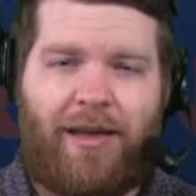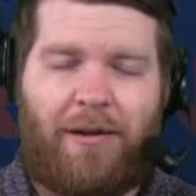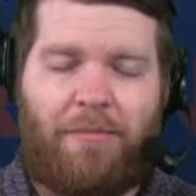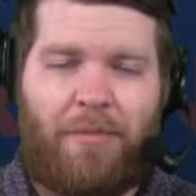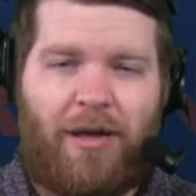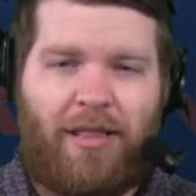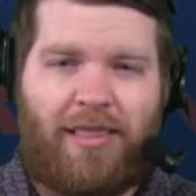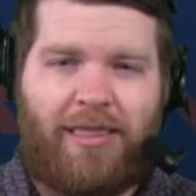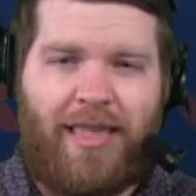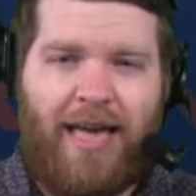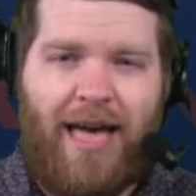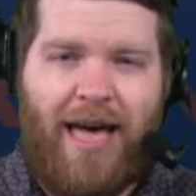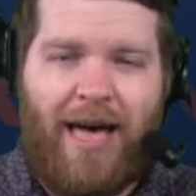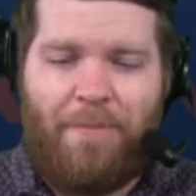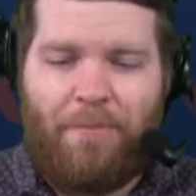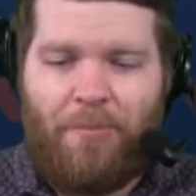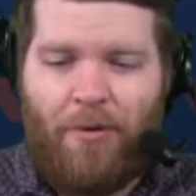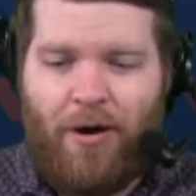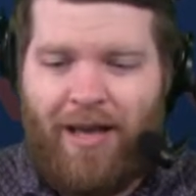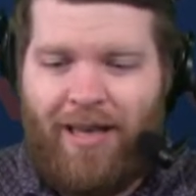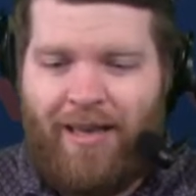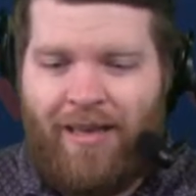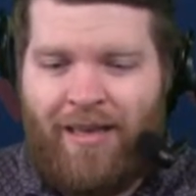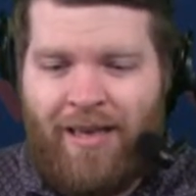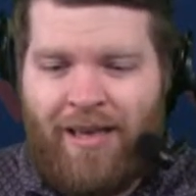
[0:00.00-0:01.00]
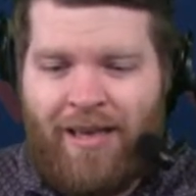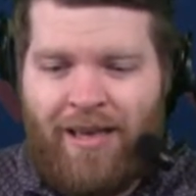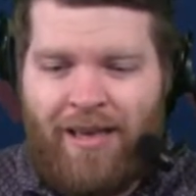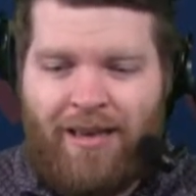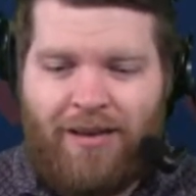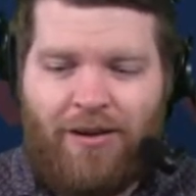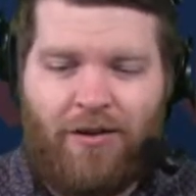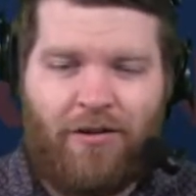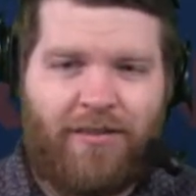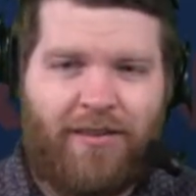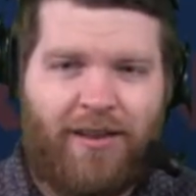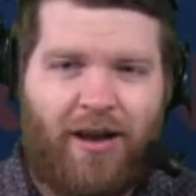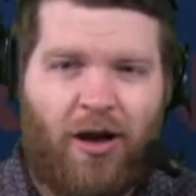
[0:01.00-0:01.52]
admit that. But
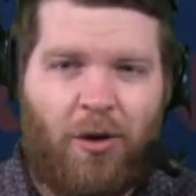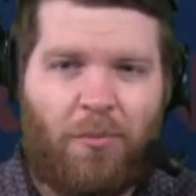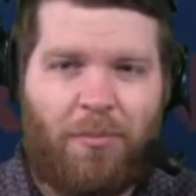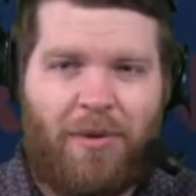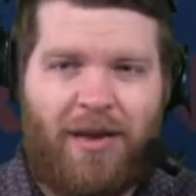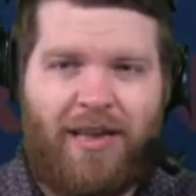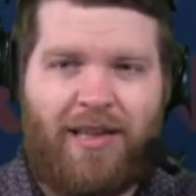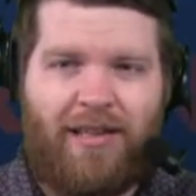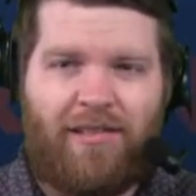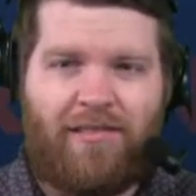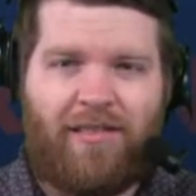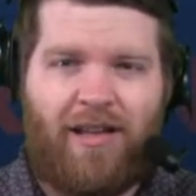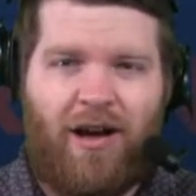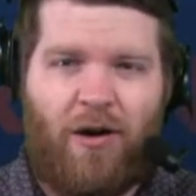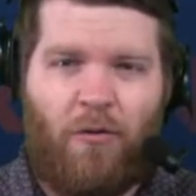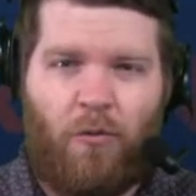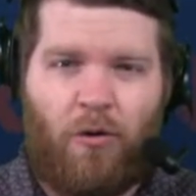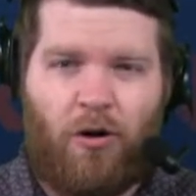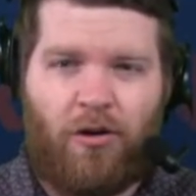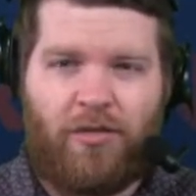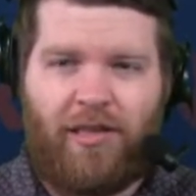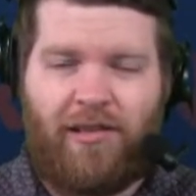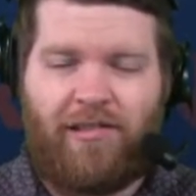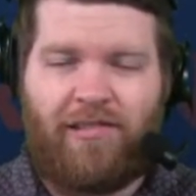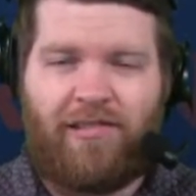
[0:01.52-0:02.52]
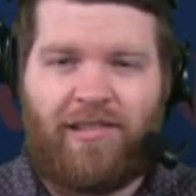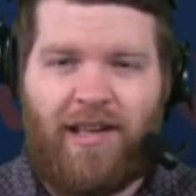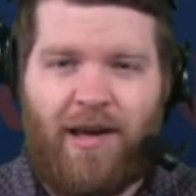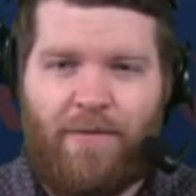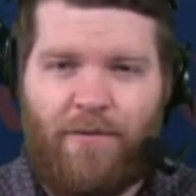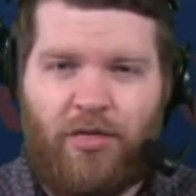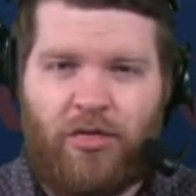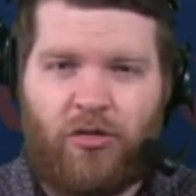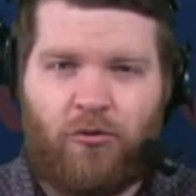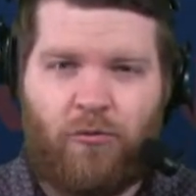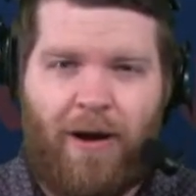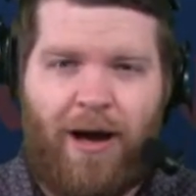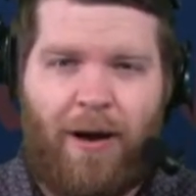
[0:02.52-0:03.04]
you're telling me he's not worth a
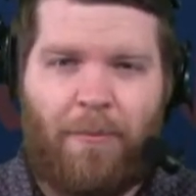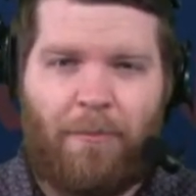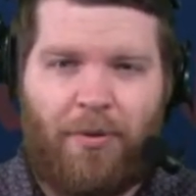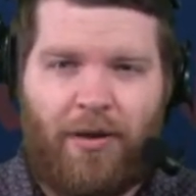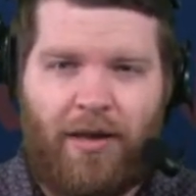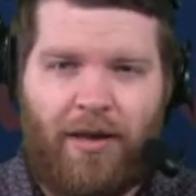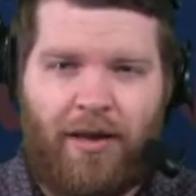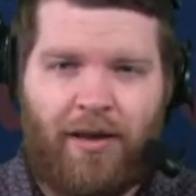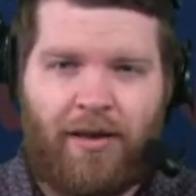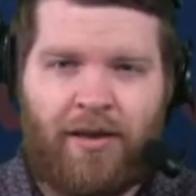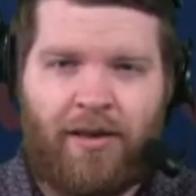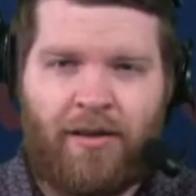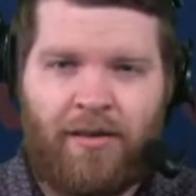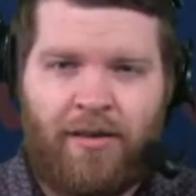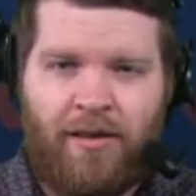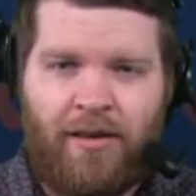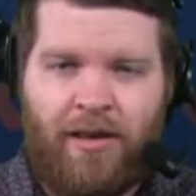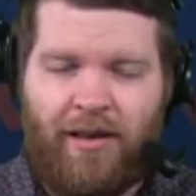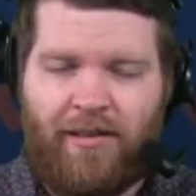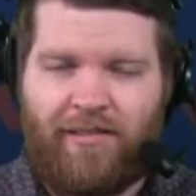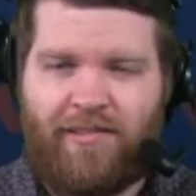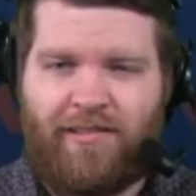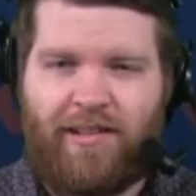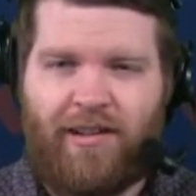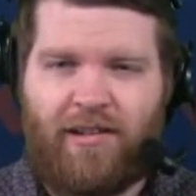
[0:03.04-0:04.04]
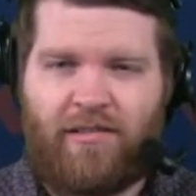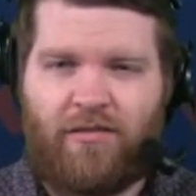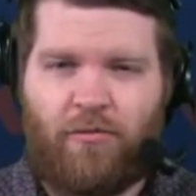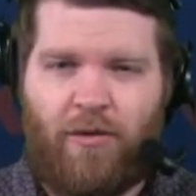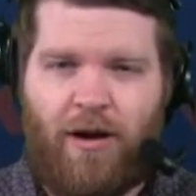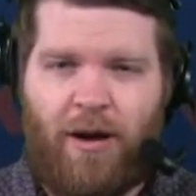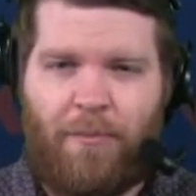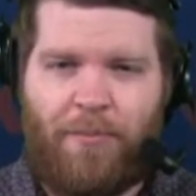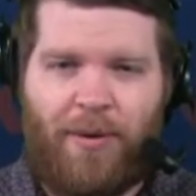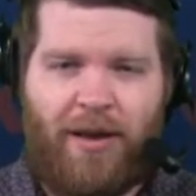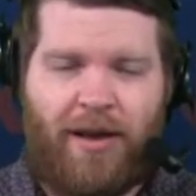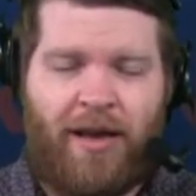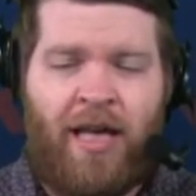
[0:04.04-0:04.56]
7th-round pick, a
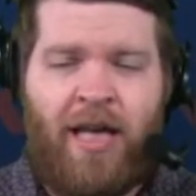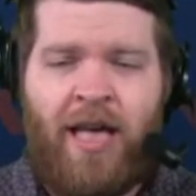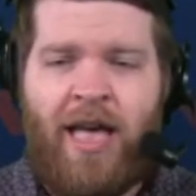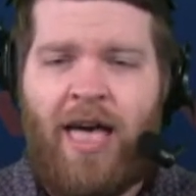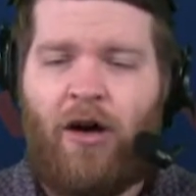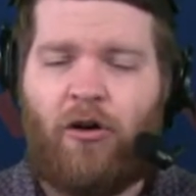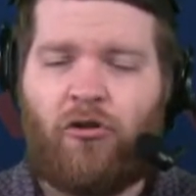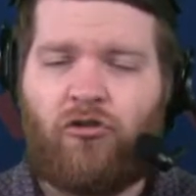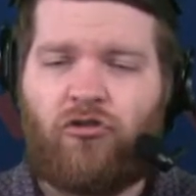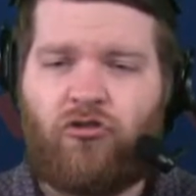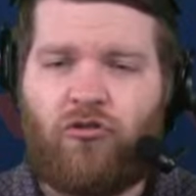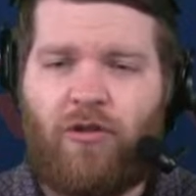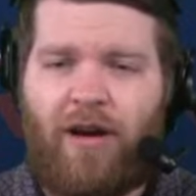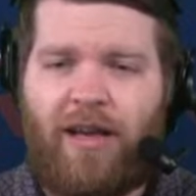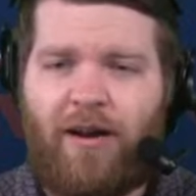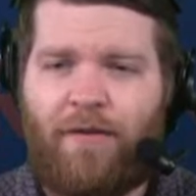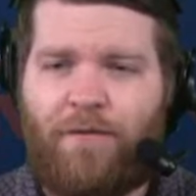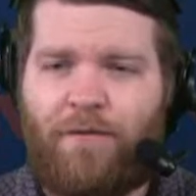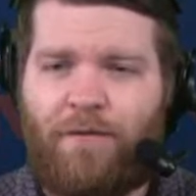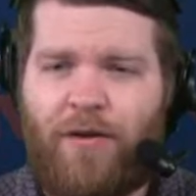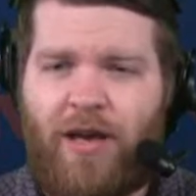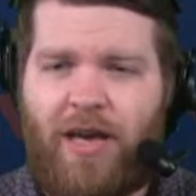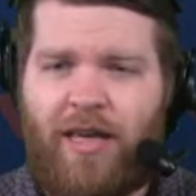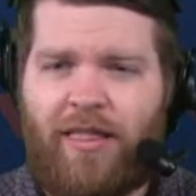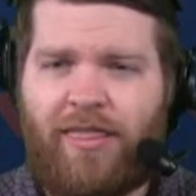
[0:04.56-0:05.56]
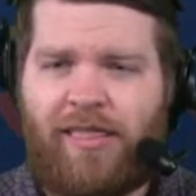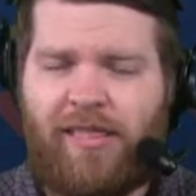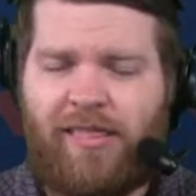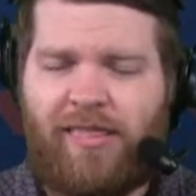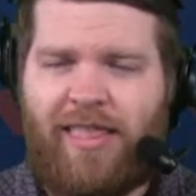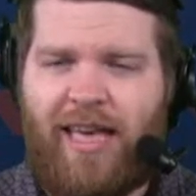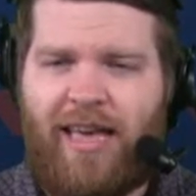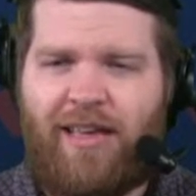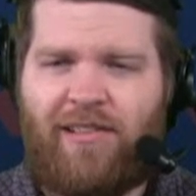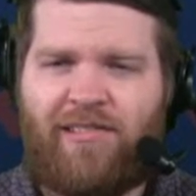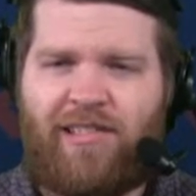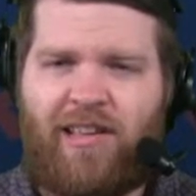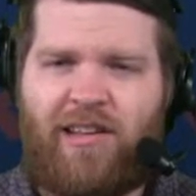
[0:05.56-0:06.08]
6th-round pick? Hell, trade a 5th.
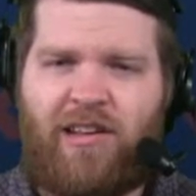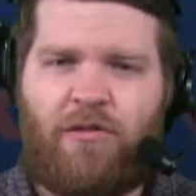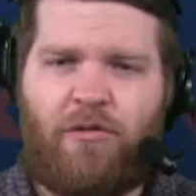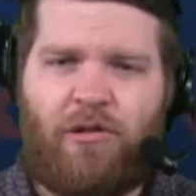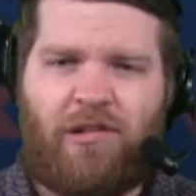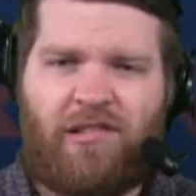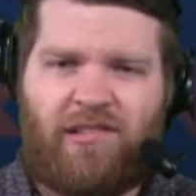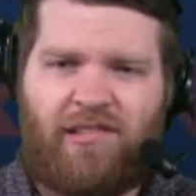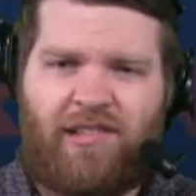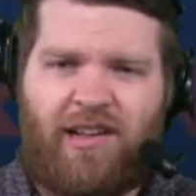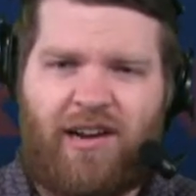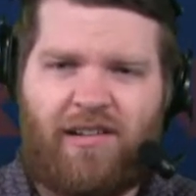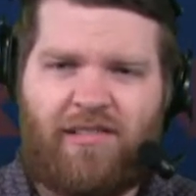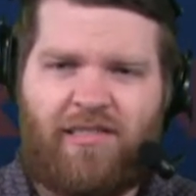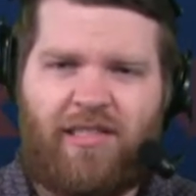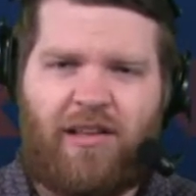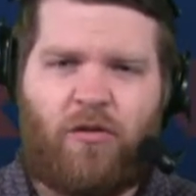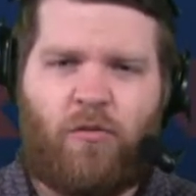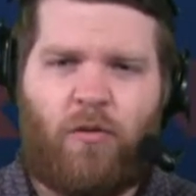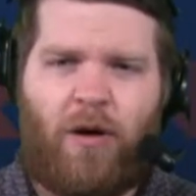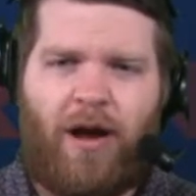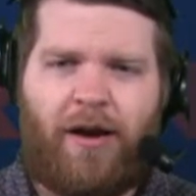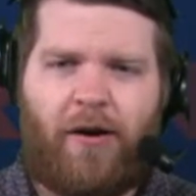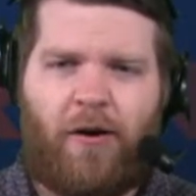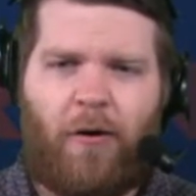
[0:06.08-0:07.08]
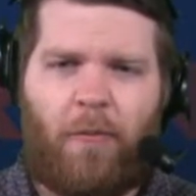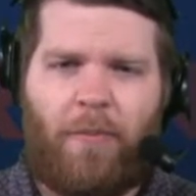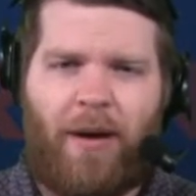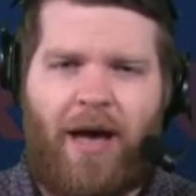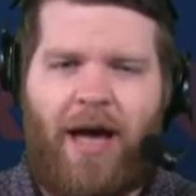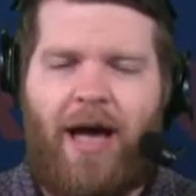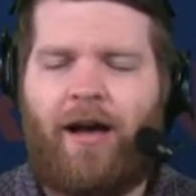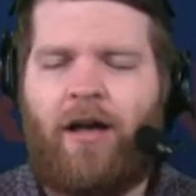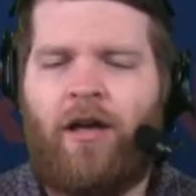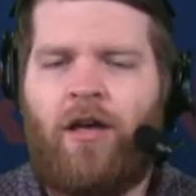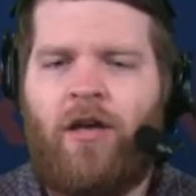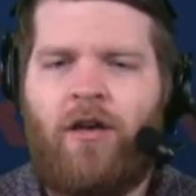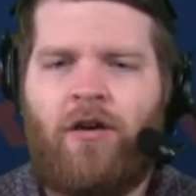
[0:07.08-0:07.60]
They send you a 6th and Reagor
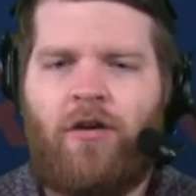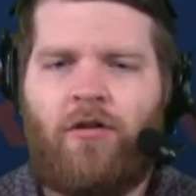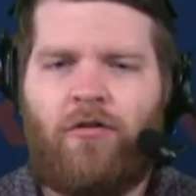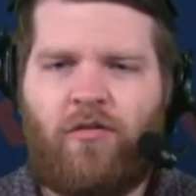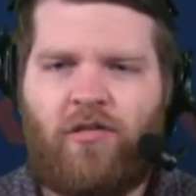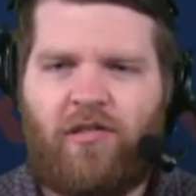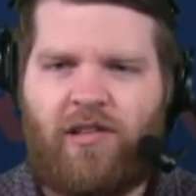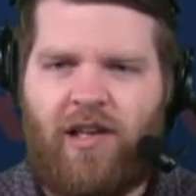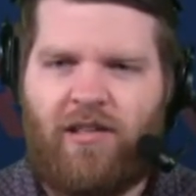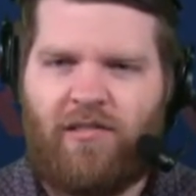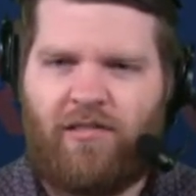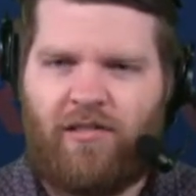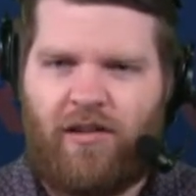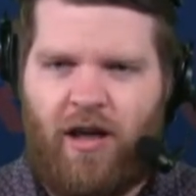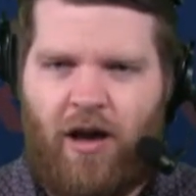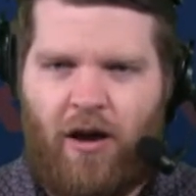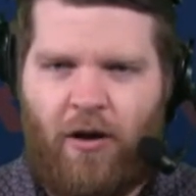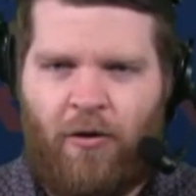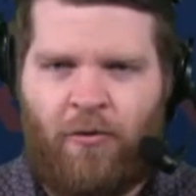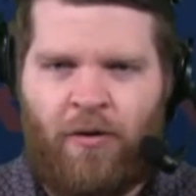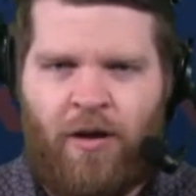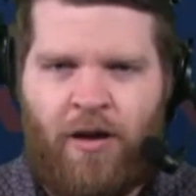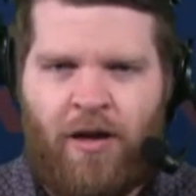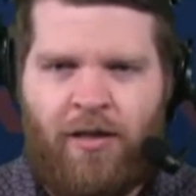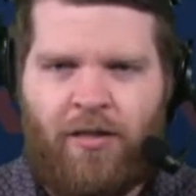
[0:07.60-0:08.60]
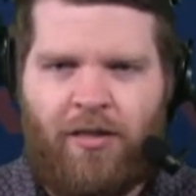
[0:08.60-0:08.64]
back. Who says no?